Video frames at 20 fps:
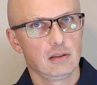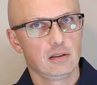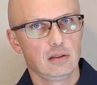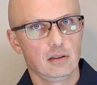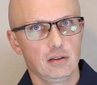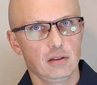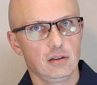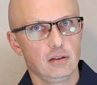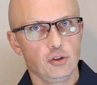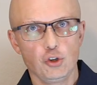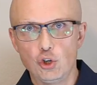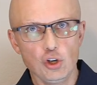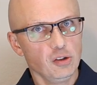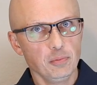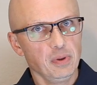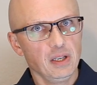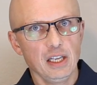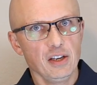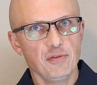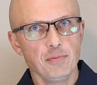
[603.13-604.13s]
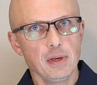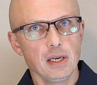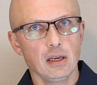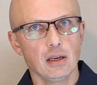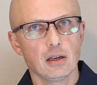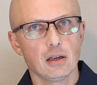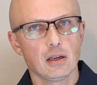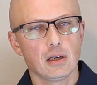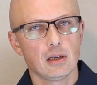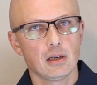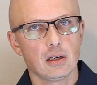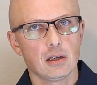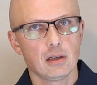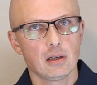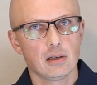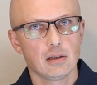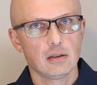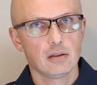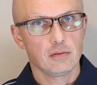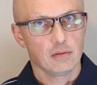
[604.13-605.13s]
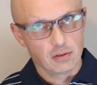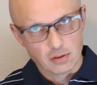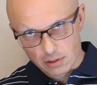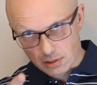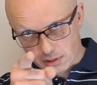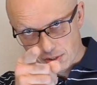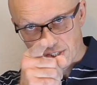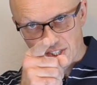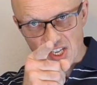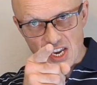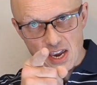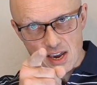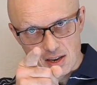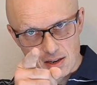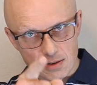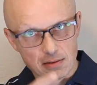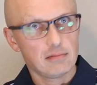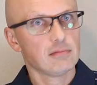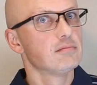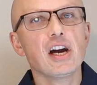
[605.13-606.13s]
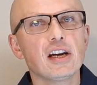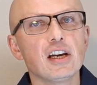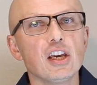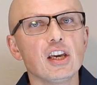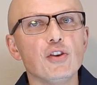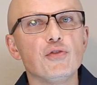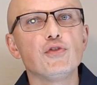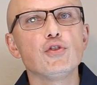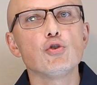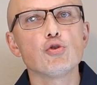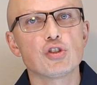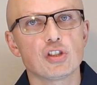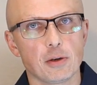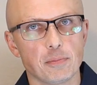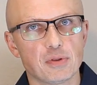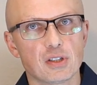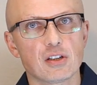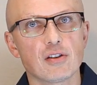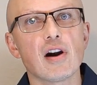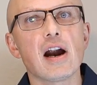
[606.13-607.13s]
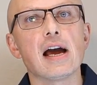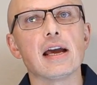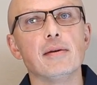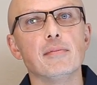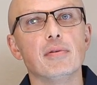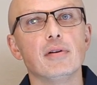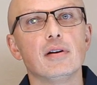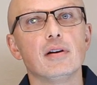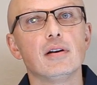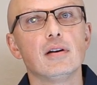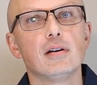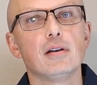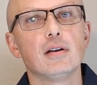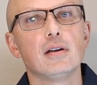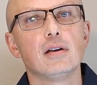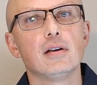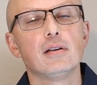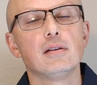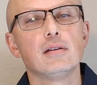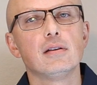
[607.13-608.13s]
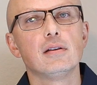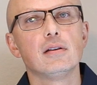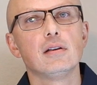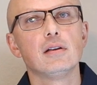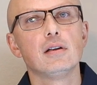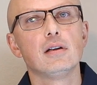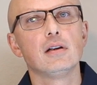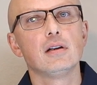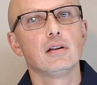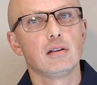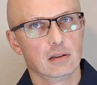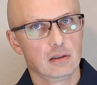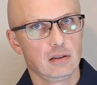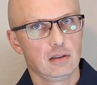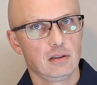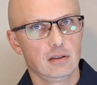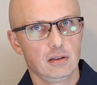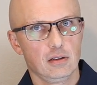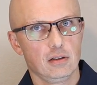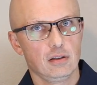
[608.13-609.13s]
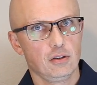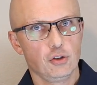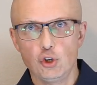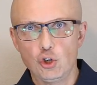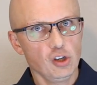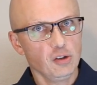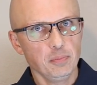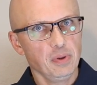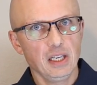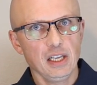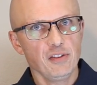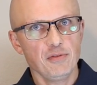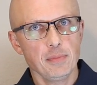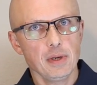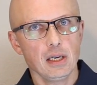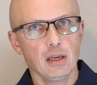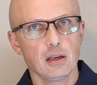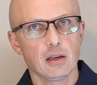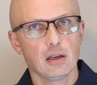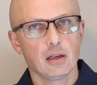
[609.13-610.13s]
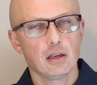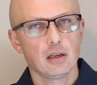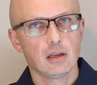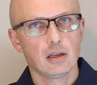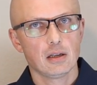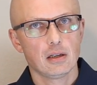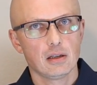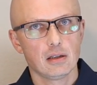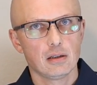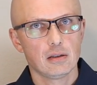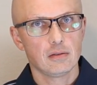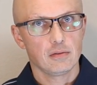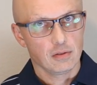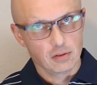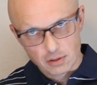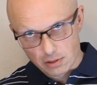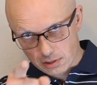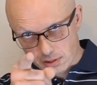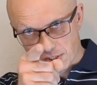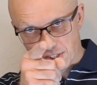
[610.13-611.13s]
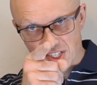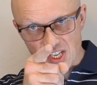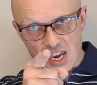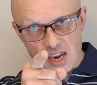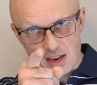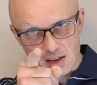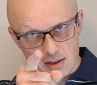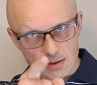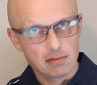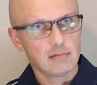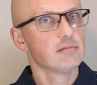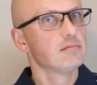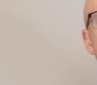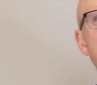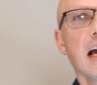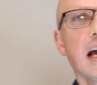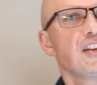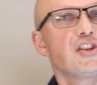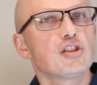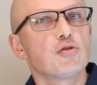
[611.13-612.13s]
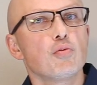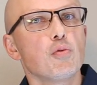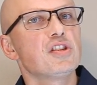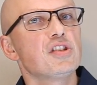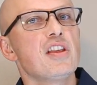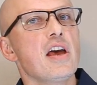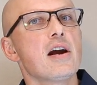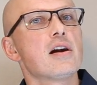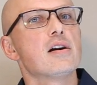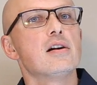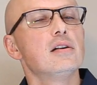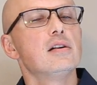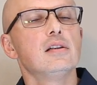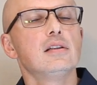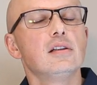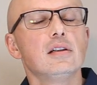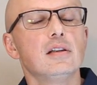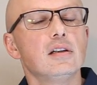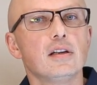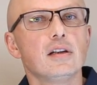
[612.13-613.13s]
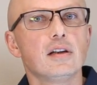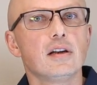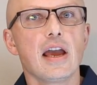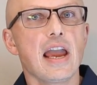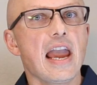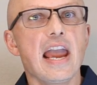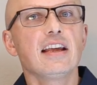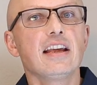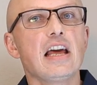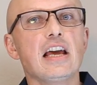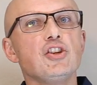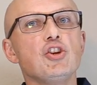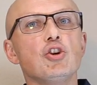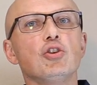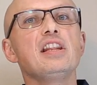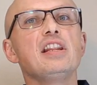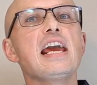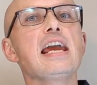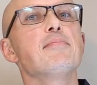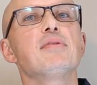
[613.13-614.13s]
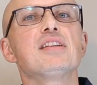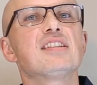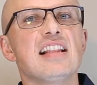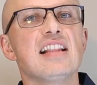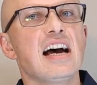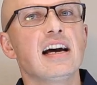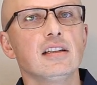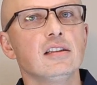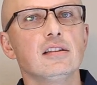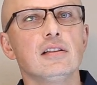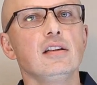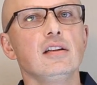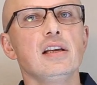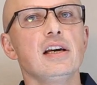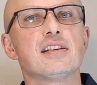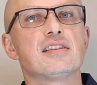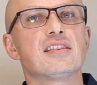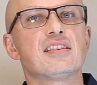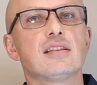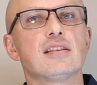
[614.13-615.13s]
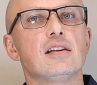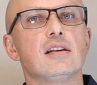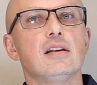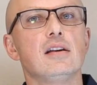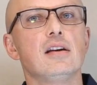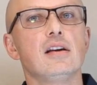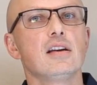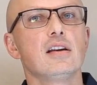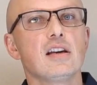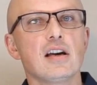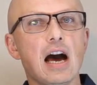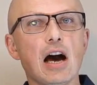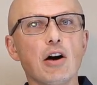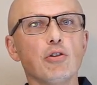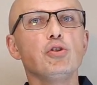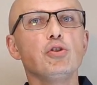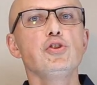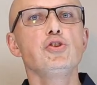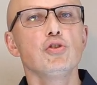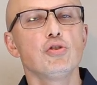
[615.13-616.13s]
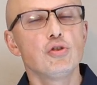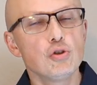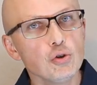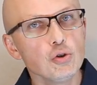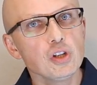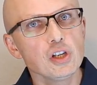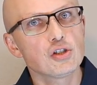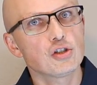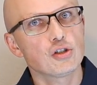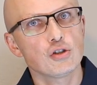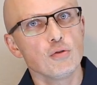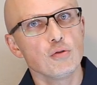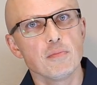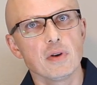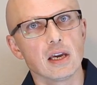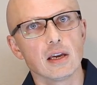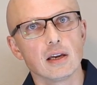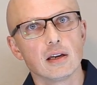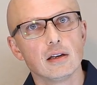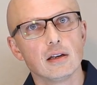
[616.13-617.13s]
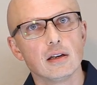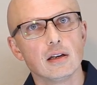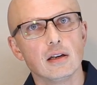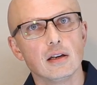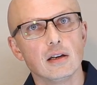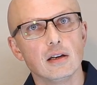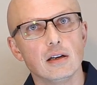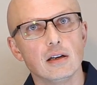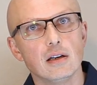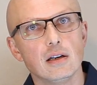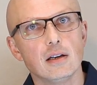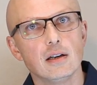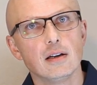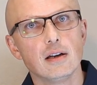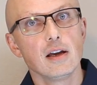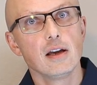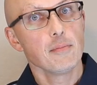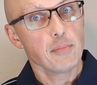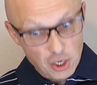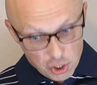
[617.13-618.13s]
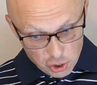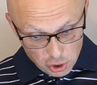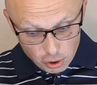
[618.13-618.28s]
After conversion is complete, this brings us another possibility of removing duplicates. You see, we are in the Table Design ribbon tab right now, so all operations specific to the table are listed in this tab. So what we can do, we can put the cursor into any